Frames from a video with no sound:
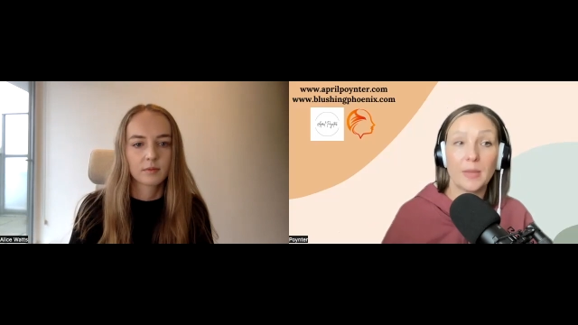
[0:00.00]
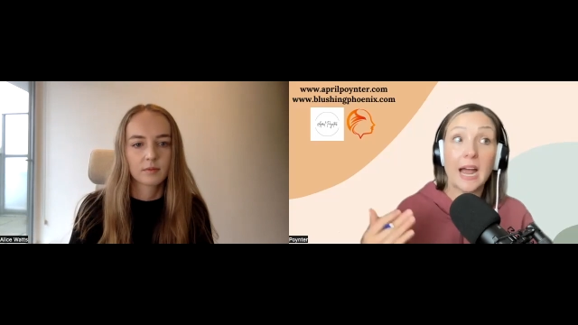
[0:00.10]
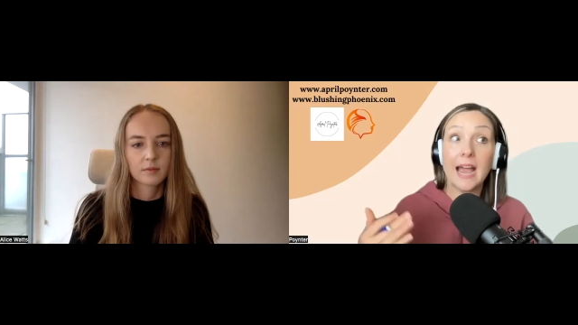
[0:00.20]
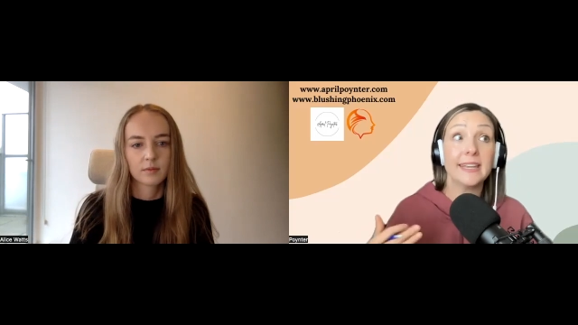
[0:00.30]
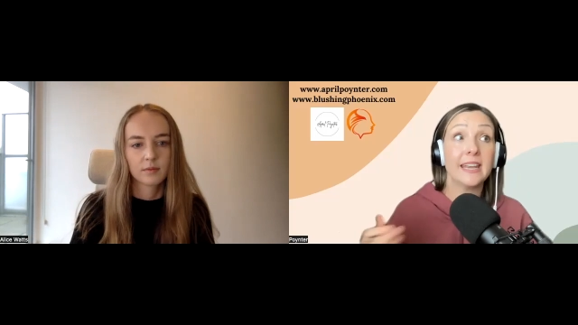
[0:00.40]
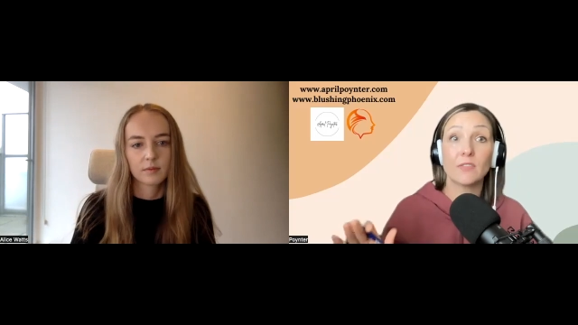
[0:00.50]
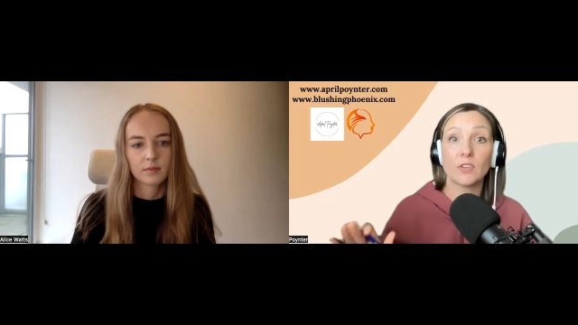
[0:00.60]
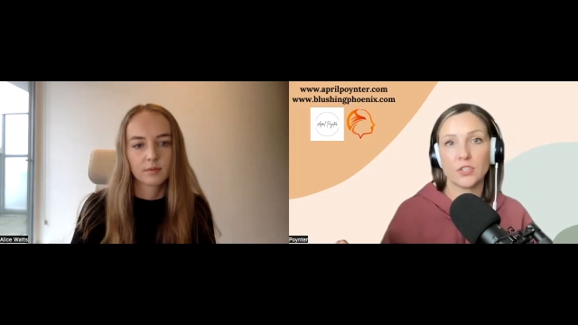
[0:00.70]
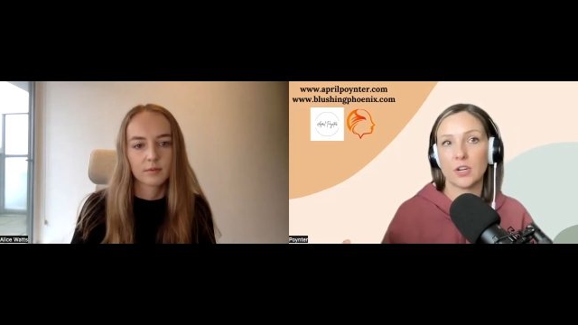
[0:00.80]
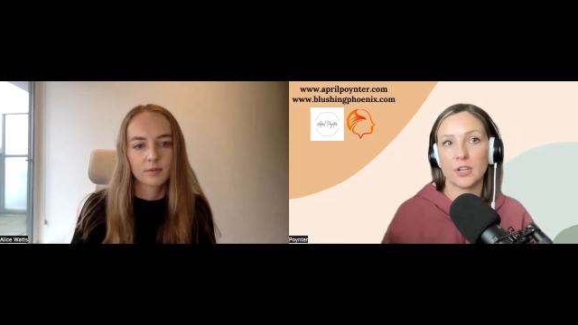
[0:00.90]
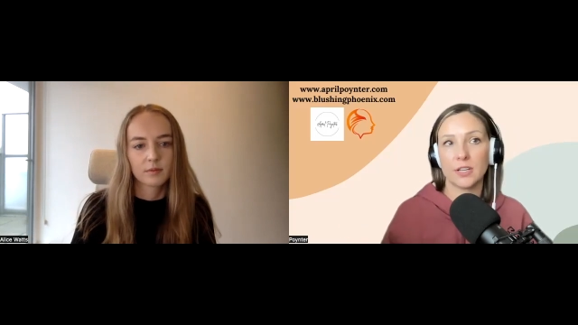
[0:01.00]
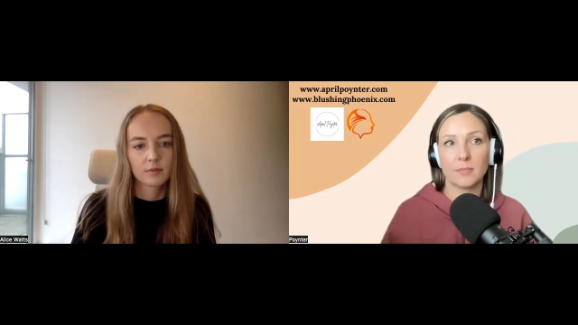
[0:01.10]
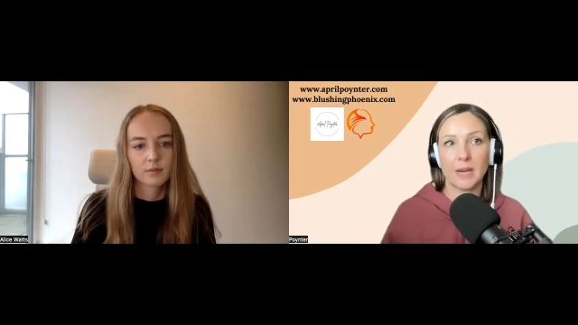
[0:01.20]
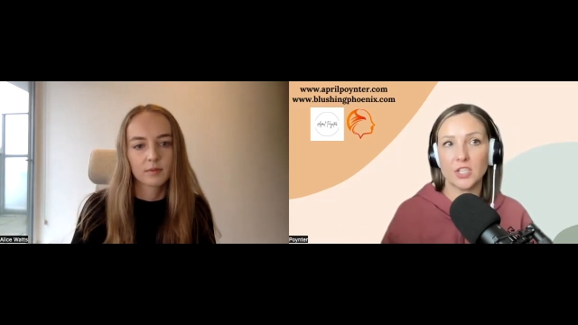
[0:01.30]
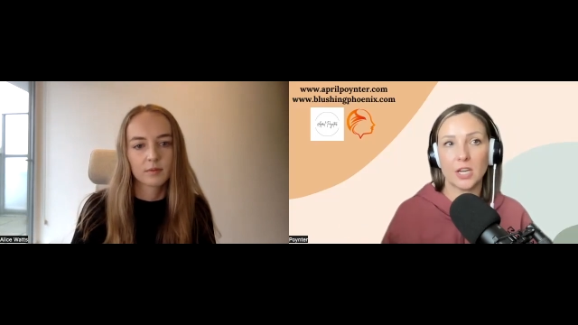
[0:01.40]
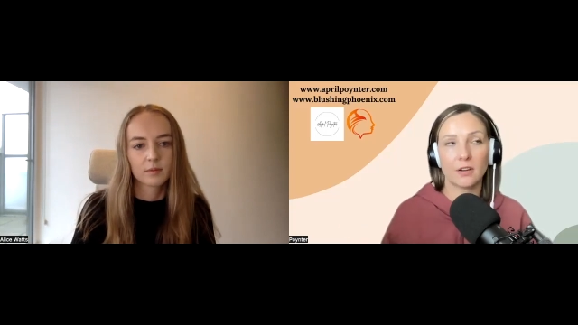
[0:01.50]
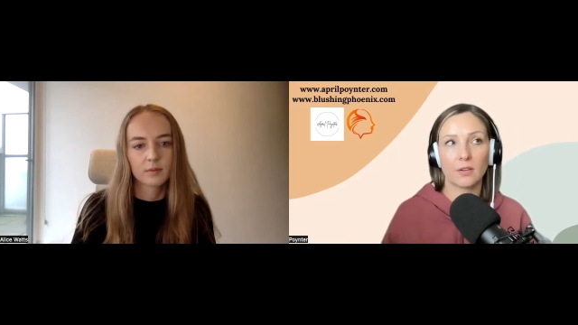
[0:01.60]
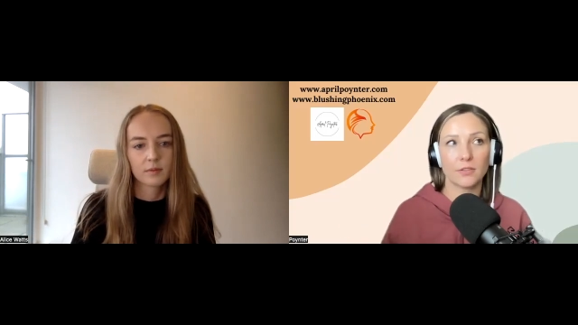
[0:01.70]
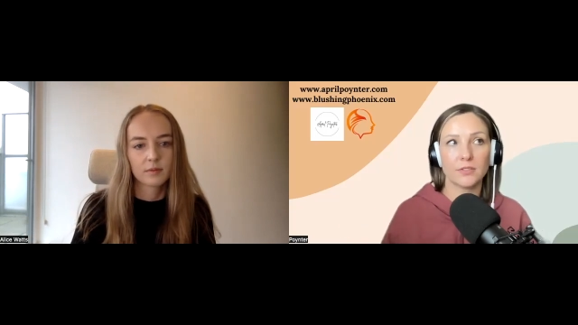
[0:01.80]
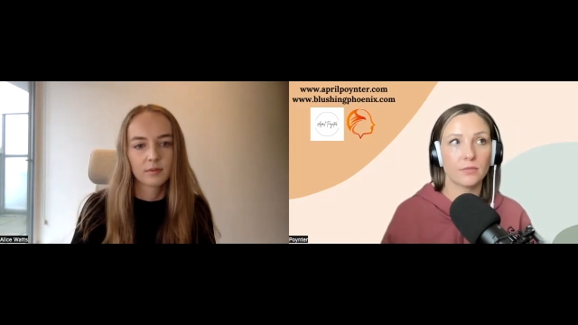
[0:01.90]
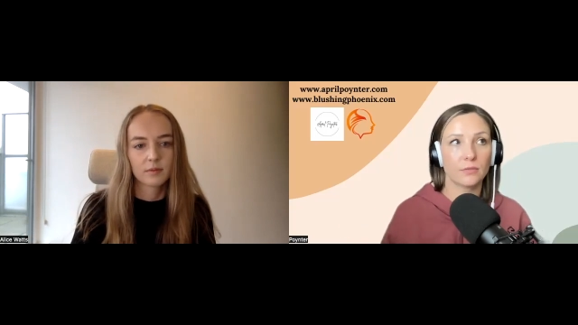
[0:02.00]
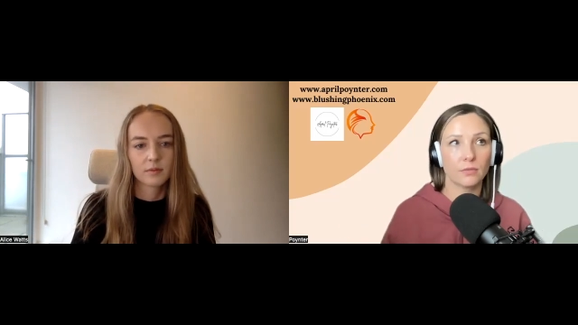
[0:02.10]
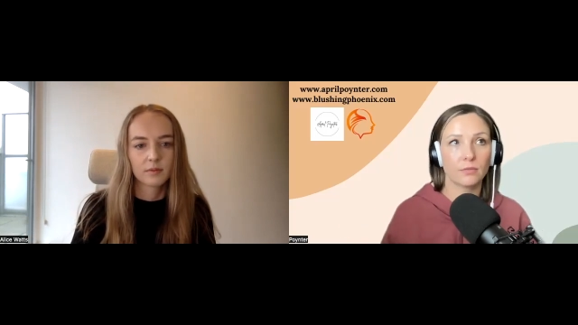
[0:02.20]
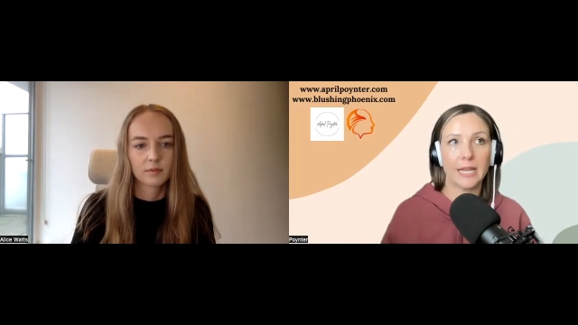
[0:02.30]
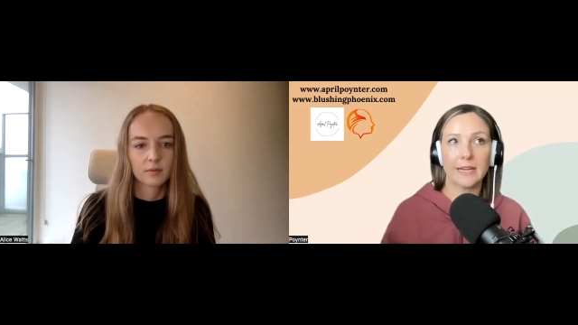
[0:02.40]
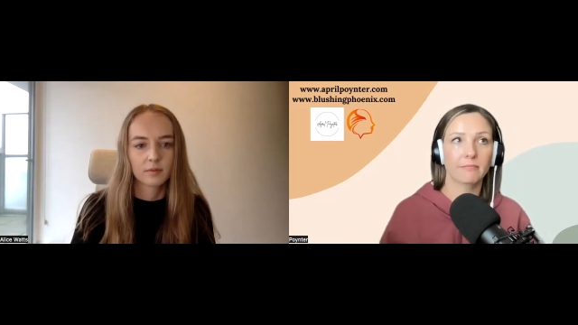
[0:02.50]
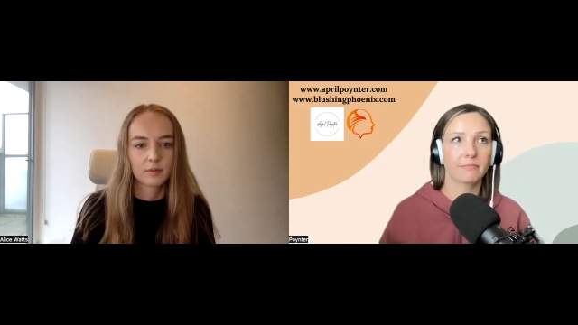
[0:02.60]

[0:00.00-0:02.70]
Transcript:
Speaker 1: and I never started my channel to like